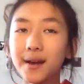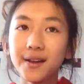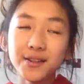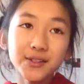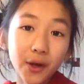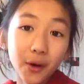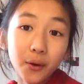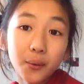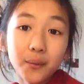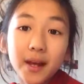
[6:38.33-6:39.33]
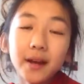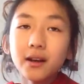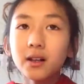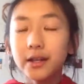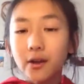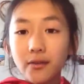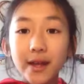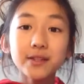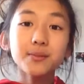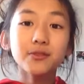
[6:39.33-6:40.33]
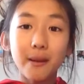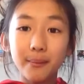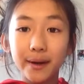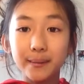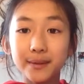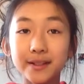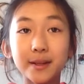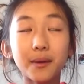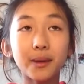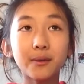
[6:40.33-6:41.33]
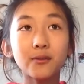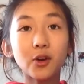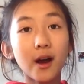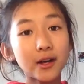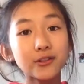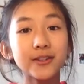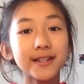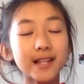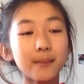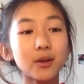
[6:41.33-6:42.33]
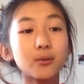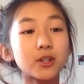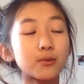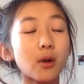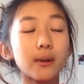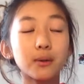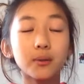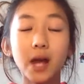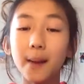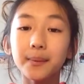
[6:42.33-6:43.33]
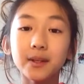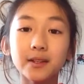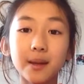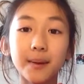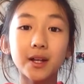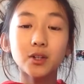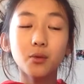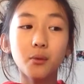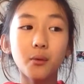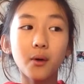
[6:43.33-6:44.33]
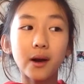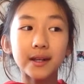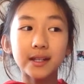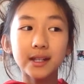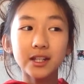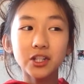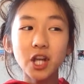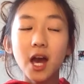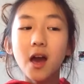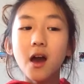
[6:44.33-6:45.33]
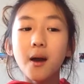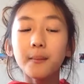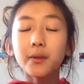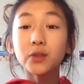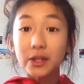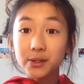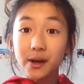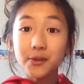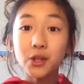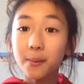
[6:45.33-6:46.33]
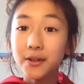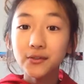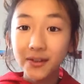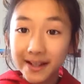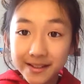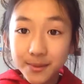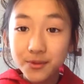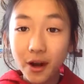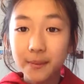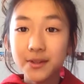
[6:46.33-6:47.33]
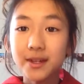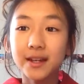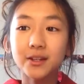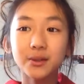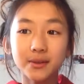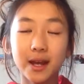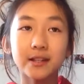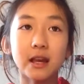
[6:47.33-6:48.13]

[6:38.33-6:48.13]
So click on that subscribe button because I'm aiming for 100 this summer, which probably won't happen because I'm at 20-ish. But thank you guys so much for 8 subscribers in 2 days.